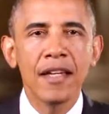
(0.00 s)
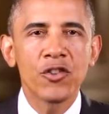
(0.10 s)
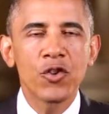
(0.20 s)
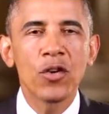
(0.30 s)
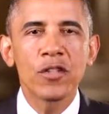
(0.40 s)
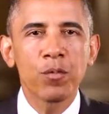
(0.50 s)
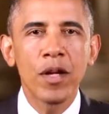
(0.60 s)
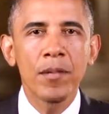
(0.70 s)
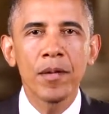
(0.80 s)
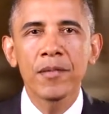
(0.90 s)
insurance
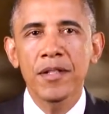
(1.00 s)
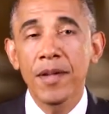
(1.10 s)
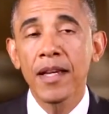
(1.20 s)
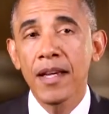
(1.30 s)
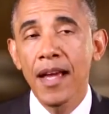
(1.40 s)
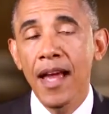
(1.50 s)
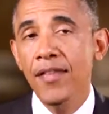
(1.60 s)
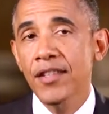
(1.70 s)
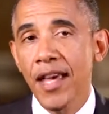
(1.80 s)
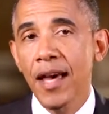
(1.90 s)
premiums,
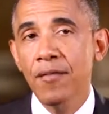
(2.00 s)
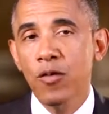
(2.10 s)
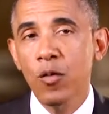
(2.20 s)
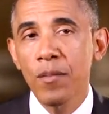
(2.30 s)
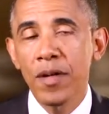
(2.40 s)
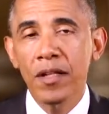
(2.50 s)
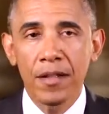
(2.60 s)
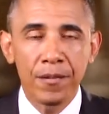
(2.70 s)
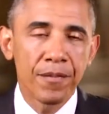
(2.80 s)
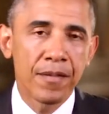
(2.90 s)
and the tab for
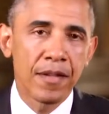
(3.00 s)
rebuilding.